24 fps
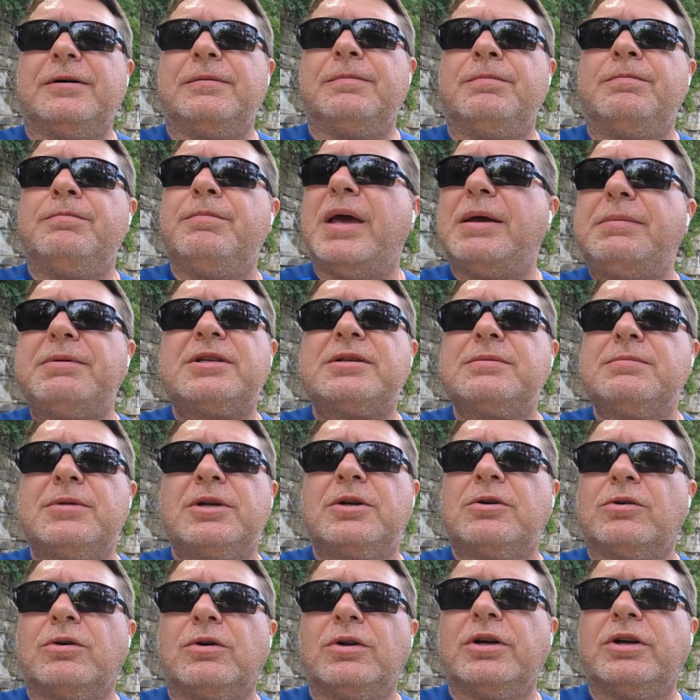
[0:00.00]
Maybe some
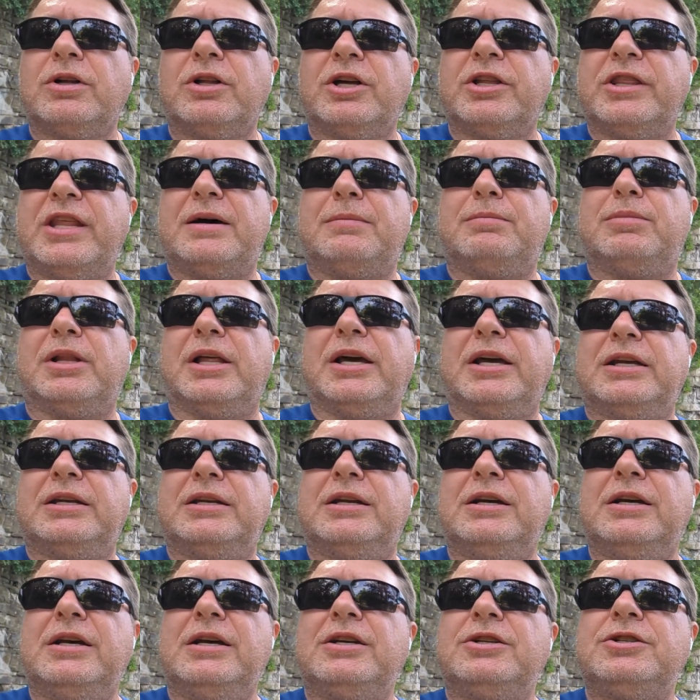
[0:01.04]
mineral oil on that blade,
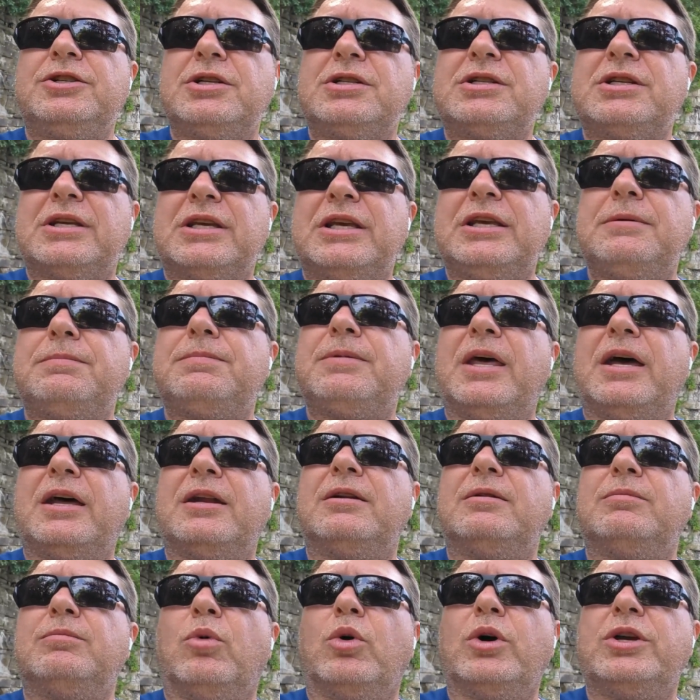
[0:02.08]
just to keep
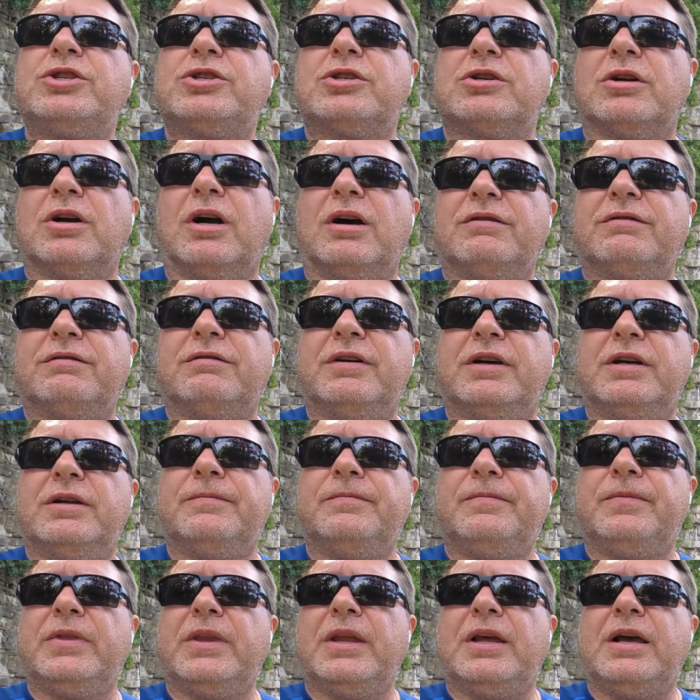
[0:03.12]
that moisture off of it.
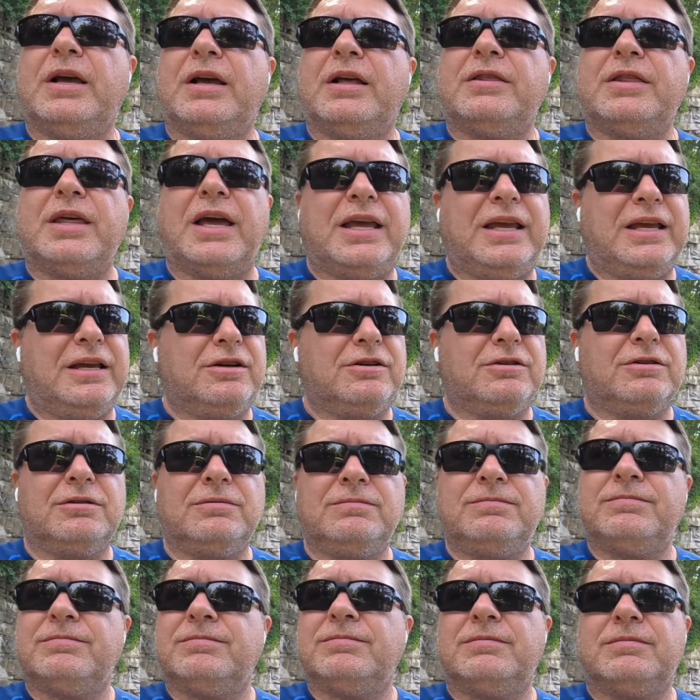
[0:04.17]
The handle,
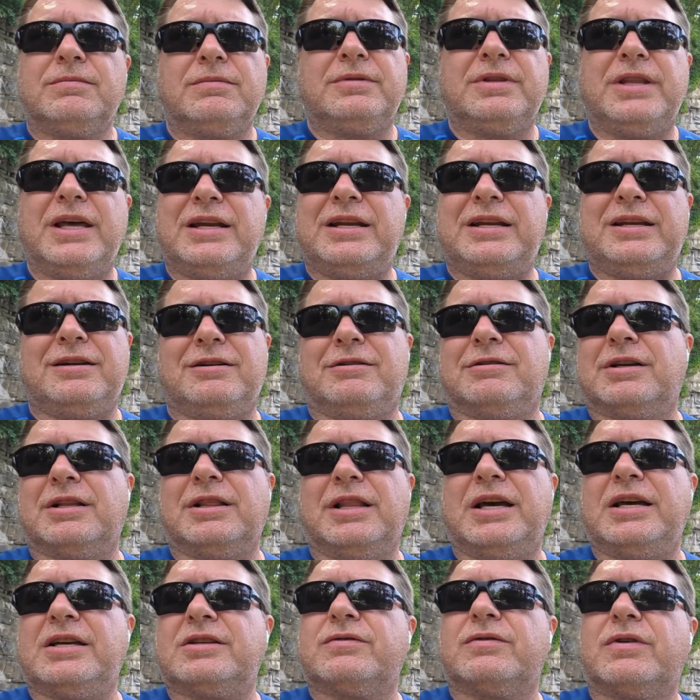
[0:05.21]
that handle can
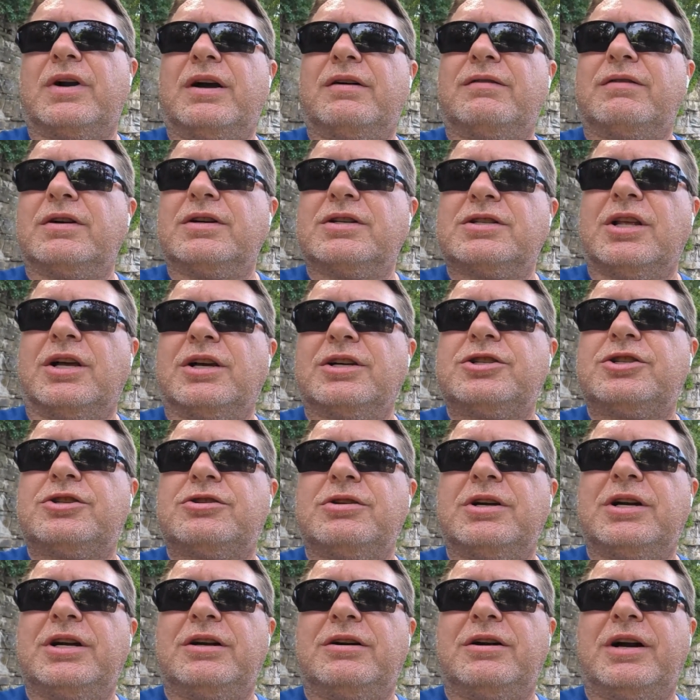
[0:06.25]
last forever as long as you
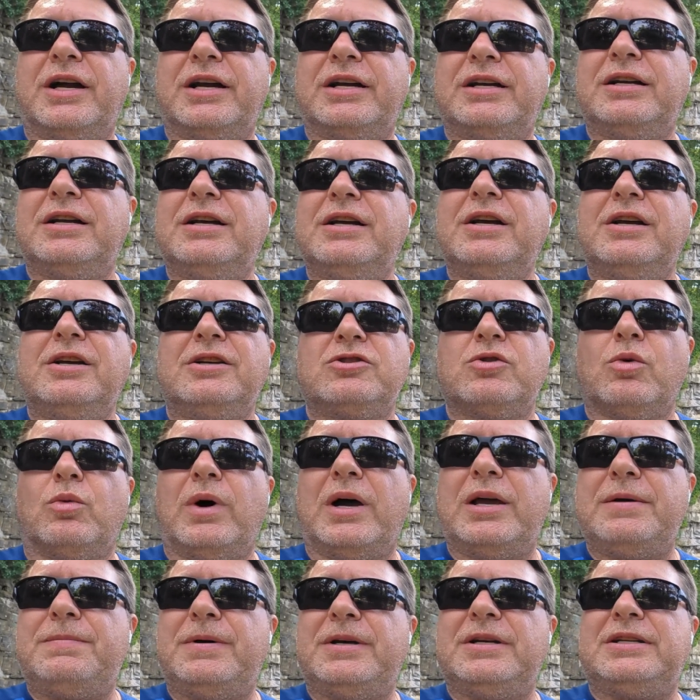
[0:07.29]
treat it right. So
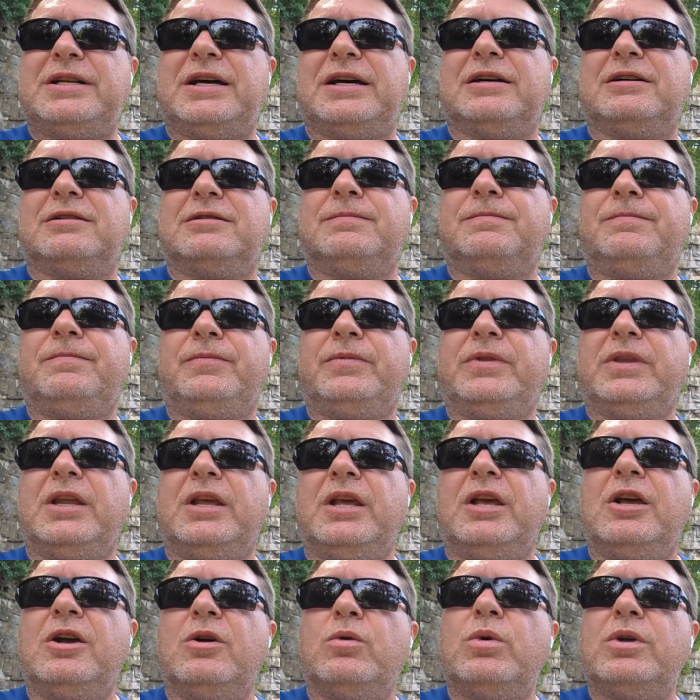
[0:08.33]
wipe it down.
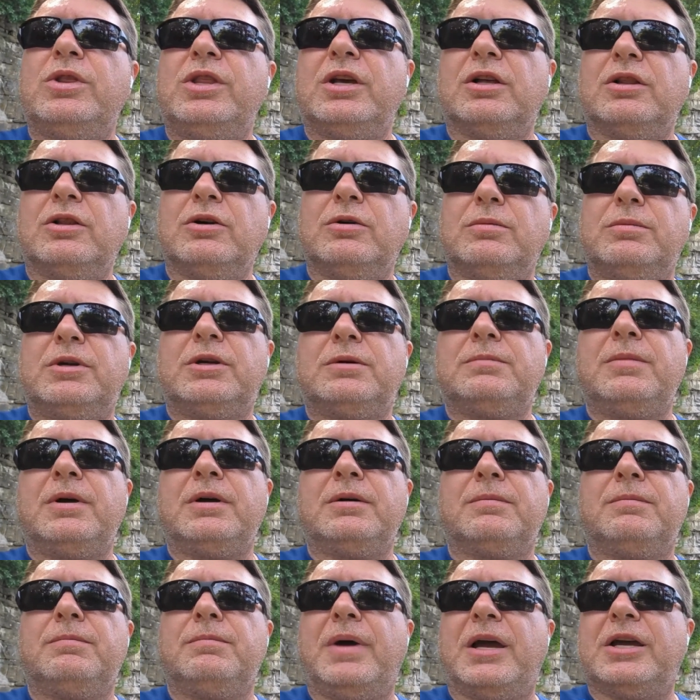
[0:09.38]
With the aluminum,
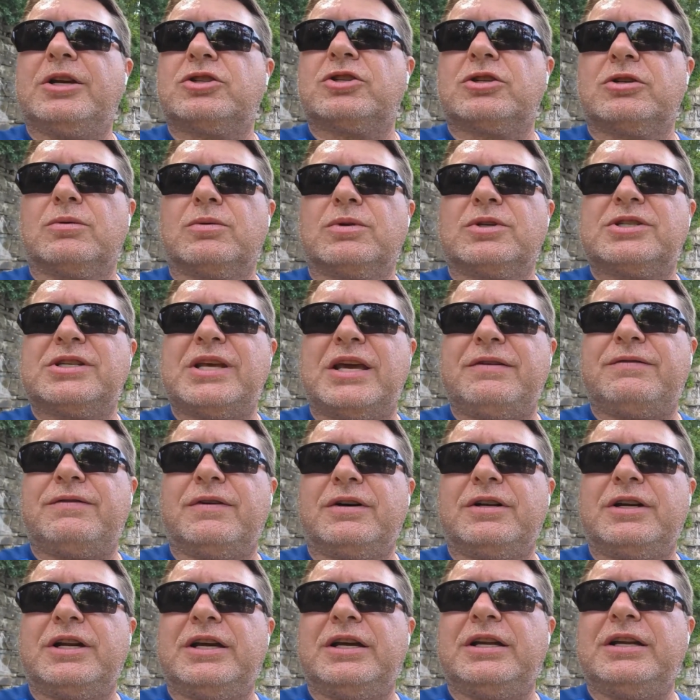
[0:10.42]
make sure we're safe
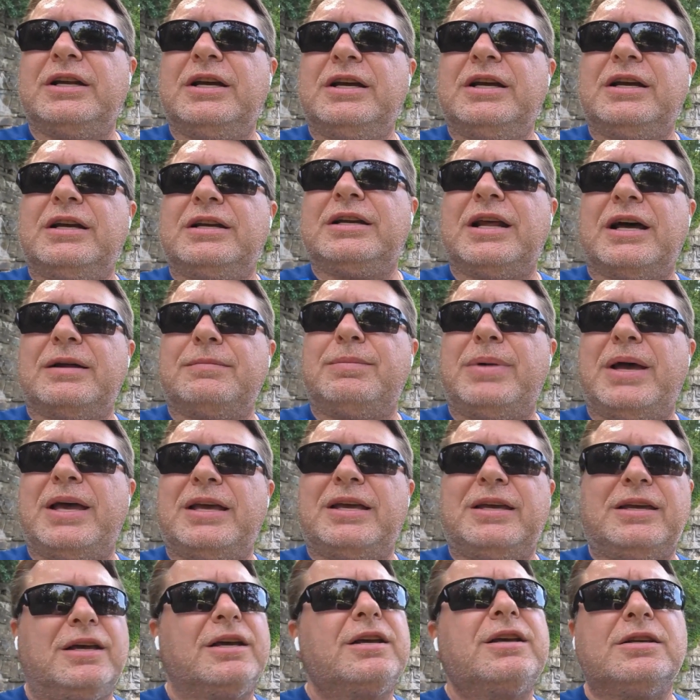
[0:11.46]
on it, not
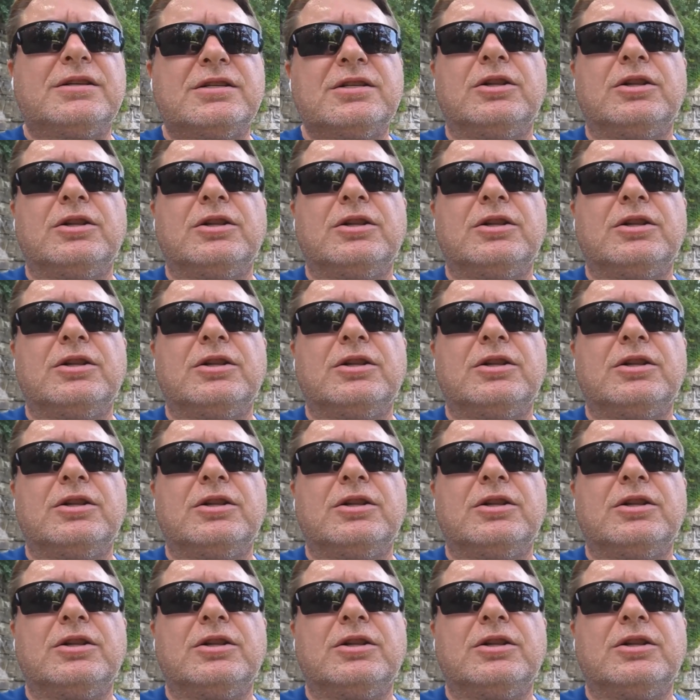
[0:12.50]
banging it, because